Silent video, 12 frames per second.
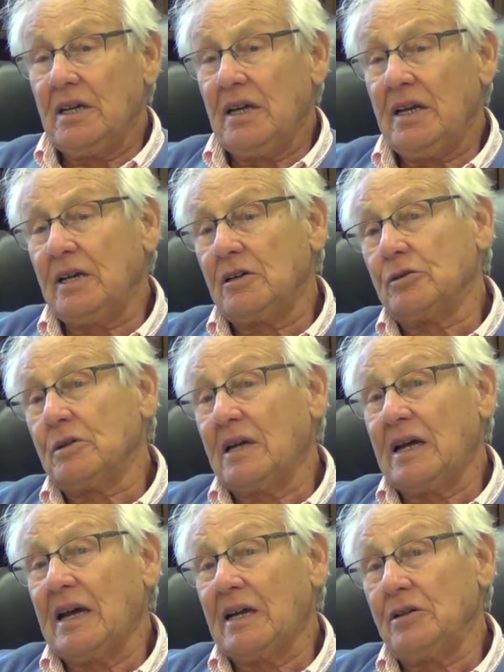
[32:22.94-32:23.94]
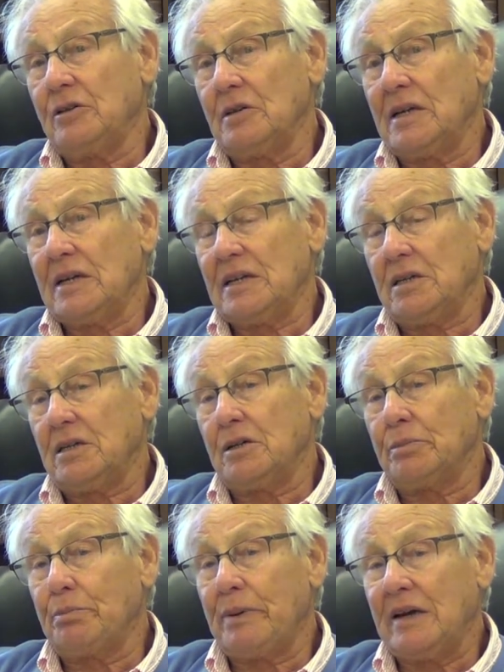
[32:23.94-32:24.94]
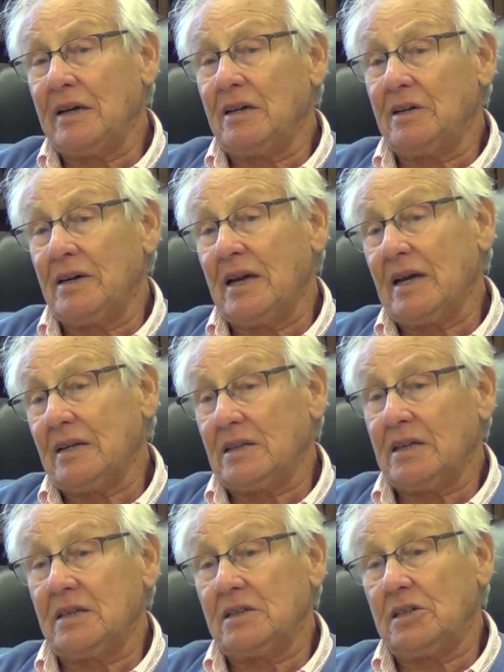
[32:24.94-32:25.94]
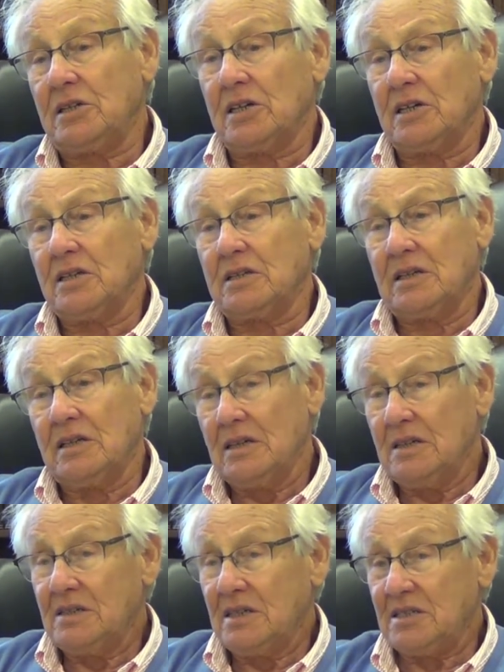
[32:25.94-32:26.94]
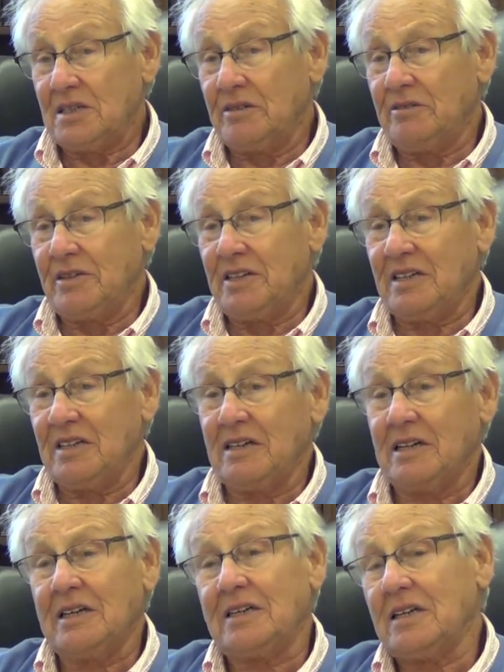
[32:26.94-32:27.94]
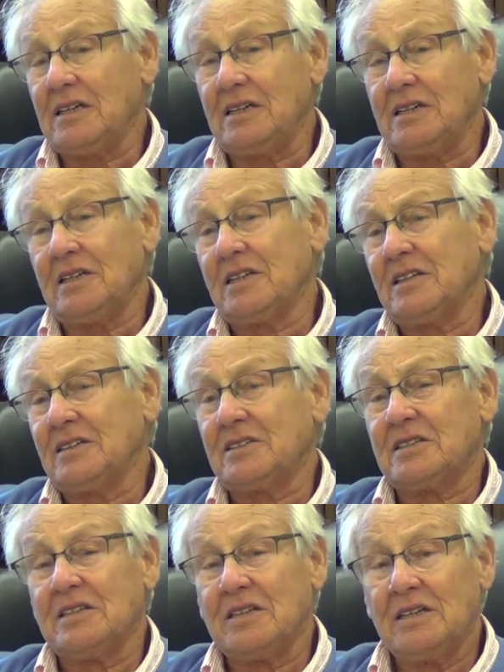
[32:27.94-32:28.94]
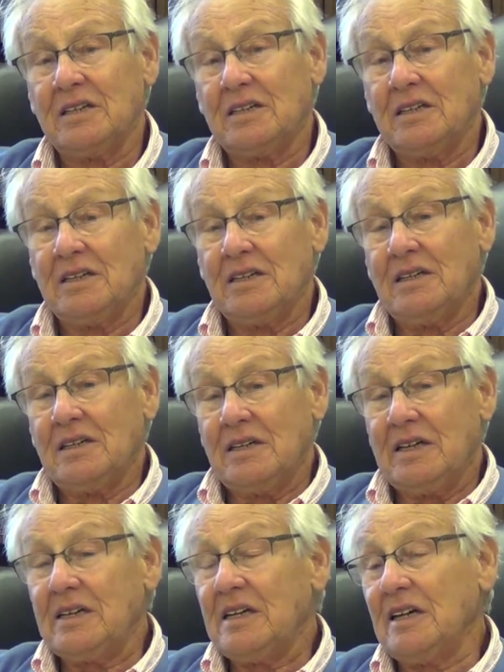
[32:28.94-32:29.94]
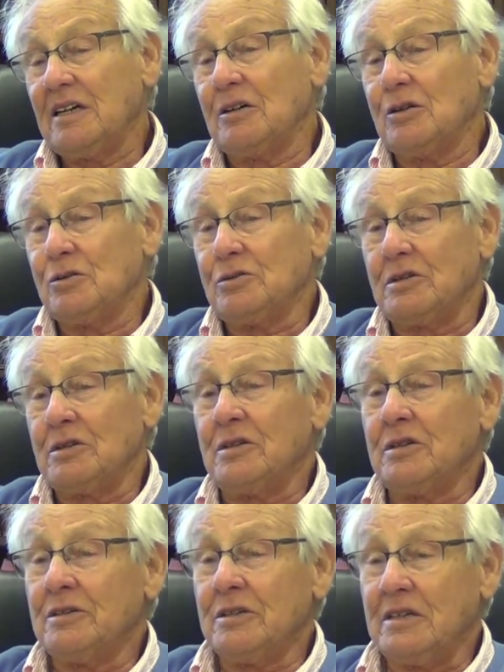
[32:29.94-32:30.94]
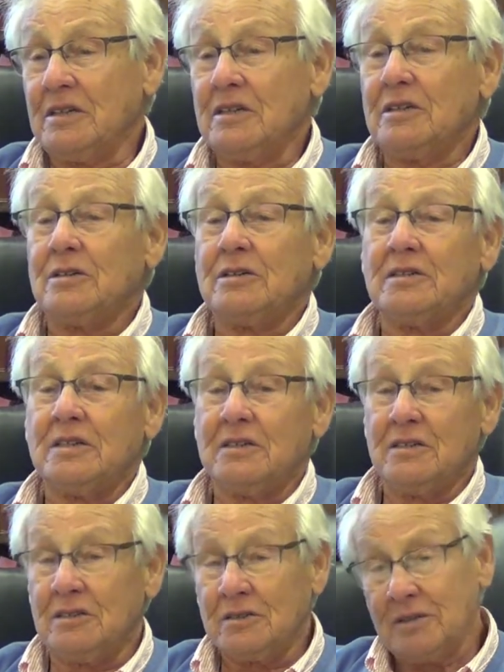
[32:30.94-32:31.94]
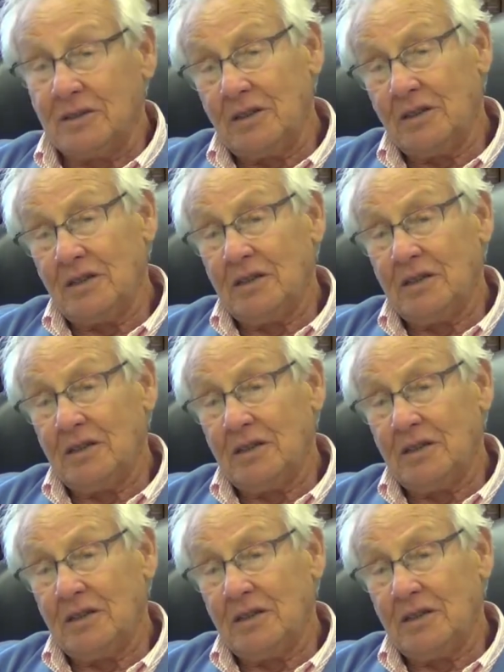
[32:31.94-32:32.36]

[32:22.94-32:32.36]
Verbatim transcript: he could cannulate the pancreatic duct. These are very tiny ducts. And he goes on and on and on